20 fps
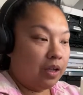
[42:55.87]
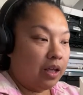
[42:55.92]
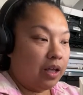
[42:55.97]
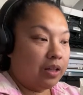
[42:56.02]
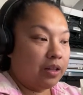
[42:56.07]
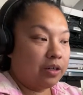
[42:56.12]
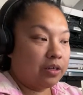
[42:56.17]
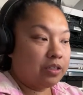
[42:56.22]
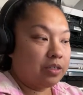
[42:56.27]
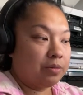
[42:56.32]

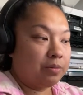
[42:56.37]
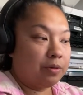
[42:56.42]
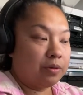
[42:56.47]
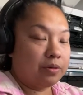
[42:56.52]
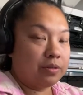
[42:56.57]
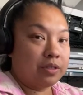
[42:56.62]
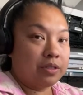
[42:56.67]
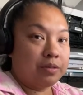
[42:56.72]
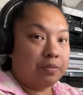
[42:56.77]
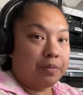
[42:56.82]
and they're
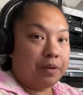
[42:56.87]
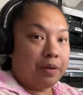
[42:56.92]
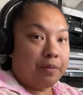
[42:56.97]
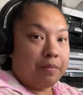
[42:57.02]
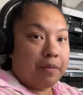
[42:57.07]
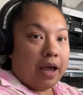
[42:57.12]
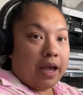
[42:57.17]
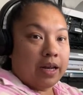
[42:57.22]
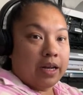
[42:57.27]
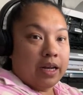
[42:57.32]
supposed to be
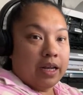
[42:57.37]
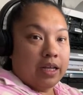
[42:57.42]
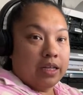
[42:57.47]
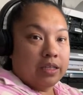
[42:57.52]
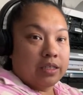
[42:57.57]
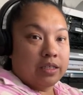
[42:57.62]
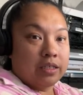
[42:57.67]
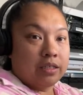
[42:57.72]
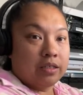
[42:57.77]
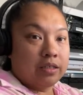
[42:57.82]
magnet
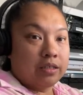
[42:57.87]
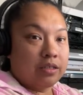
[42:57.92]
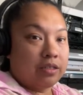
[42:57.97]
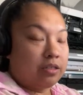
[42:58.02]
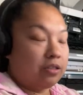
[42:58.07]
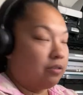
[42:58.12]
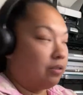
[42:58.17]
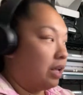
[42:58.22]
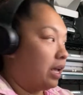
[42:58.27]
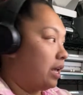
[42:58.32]

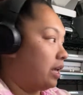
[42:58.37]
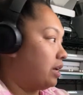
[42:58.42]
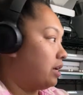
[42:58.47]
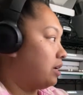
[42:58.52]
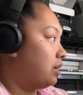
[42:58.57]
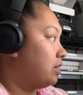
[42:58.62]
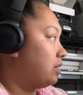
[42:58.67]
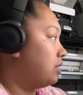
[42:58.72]
to like